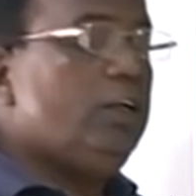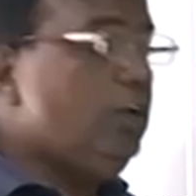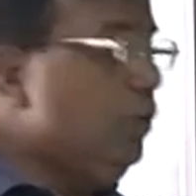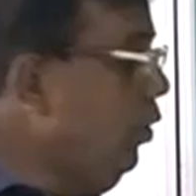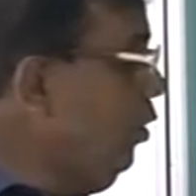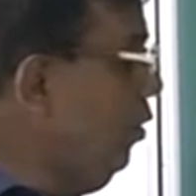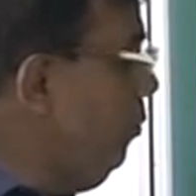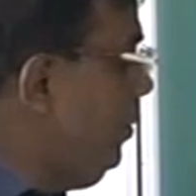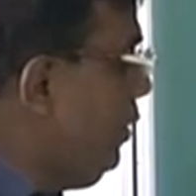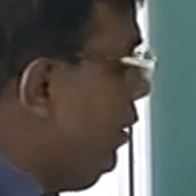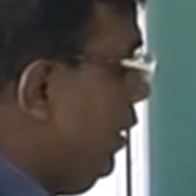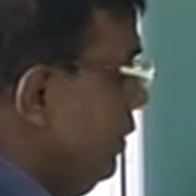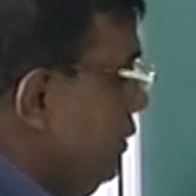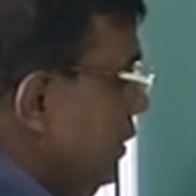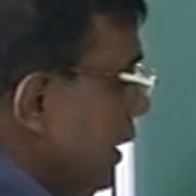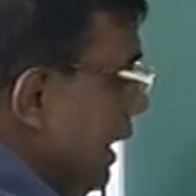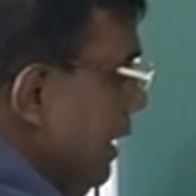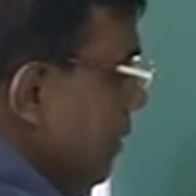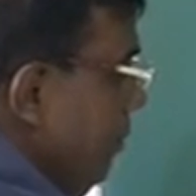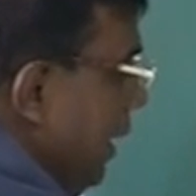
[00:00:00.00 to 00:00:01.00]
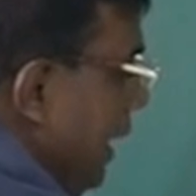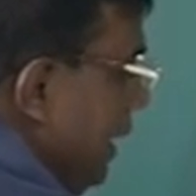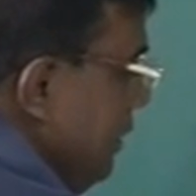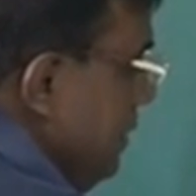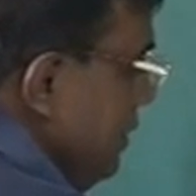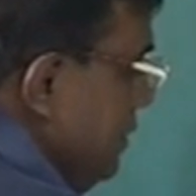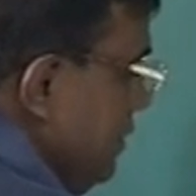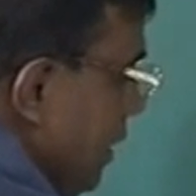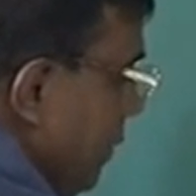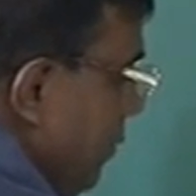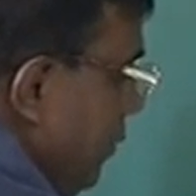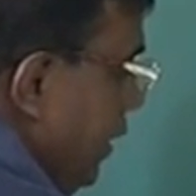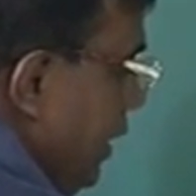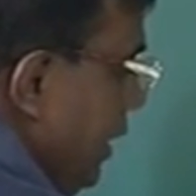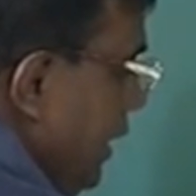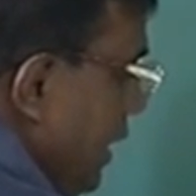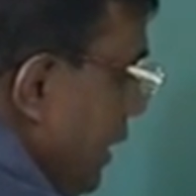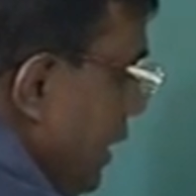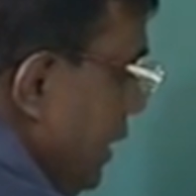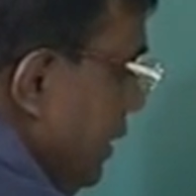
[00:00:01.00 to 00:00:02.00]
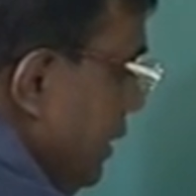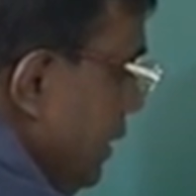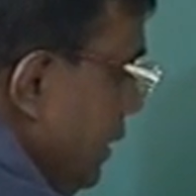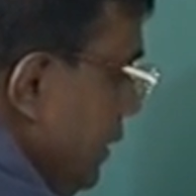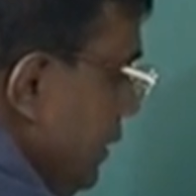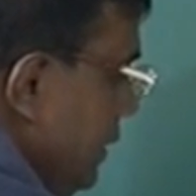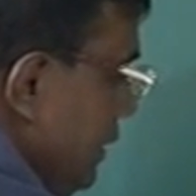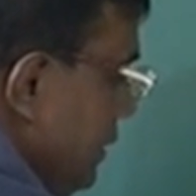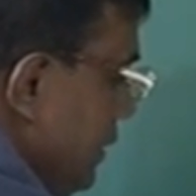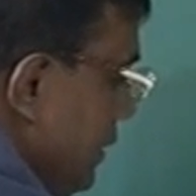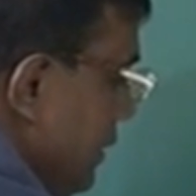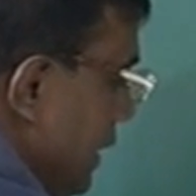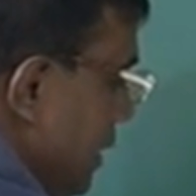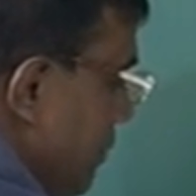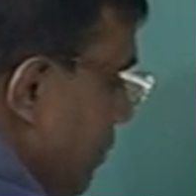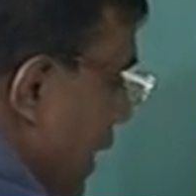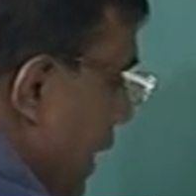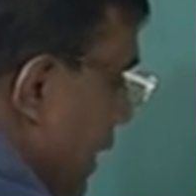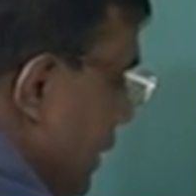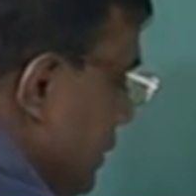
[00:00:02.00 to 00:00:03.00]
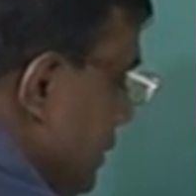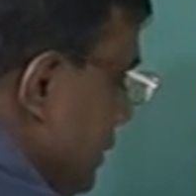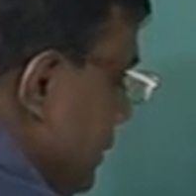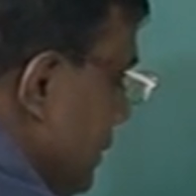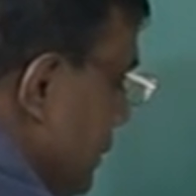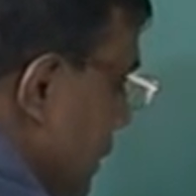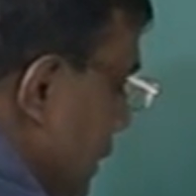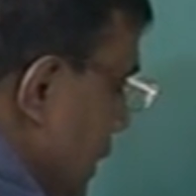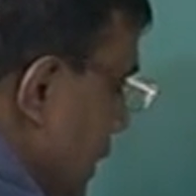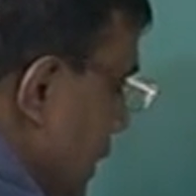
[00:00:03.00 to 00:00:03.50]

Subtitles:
No, because N max is somewhere here. This is N max.